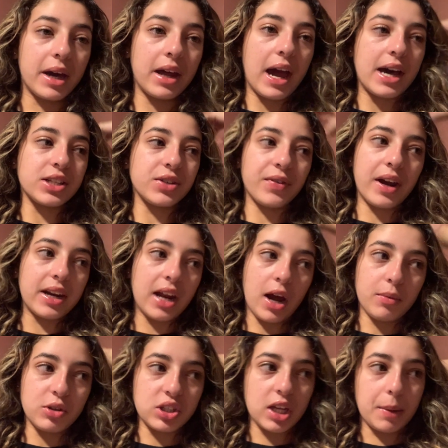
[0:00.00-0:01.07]
But as of right
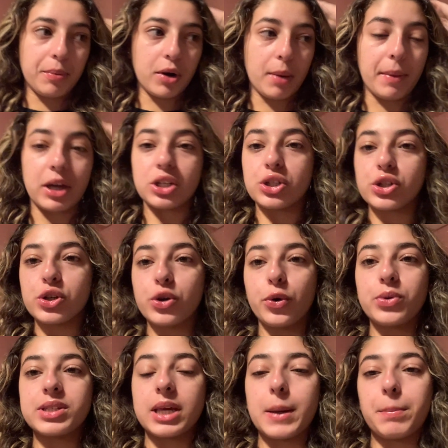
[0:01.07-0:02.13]
now, I'm just gonna put on my
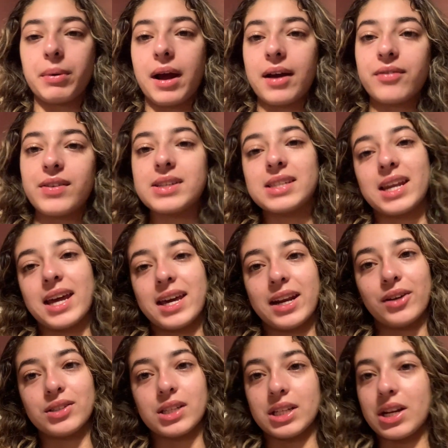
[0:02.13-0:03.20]
shoes, eat breakfast, and head
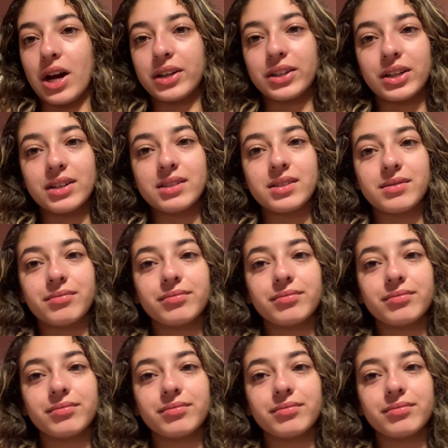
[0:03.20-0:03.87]
out to the doctor's.